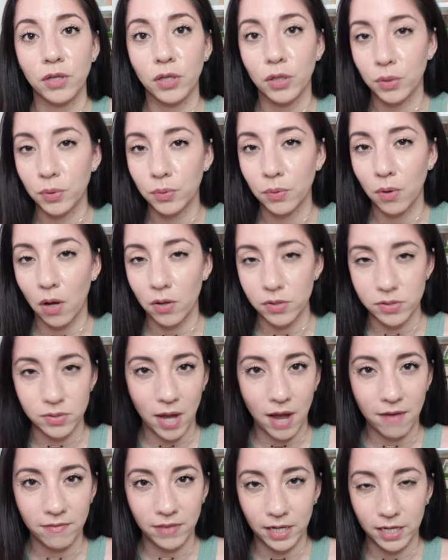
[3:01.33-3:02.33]
you also
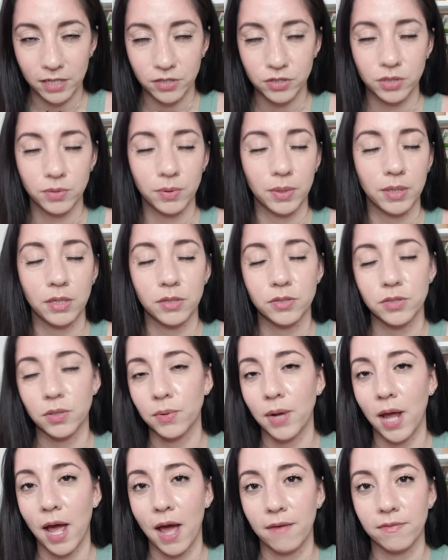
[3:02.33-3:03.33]
have that issue and you
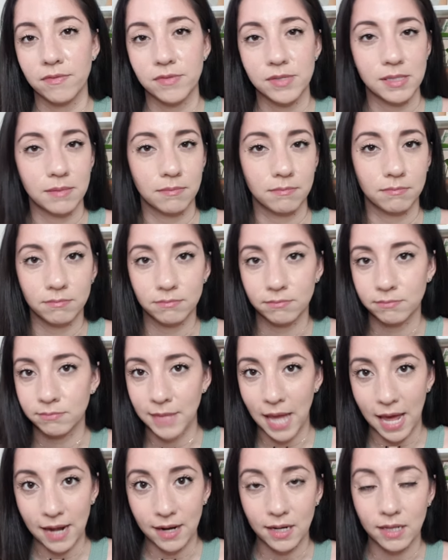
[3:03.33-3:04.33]
don't have some
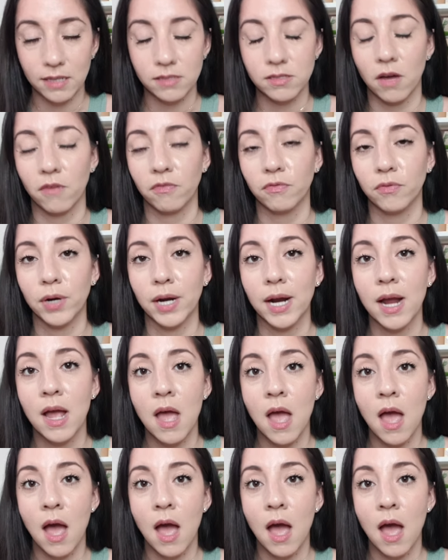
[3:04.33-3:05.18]
editing software.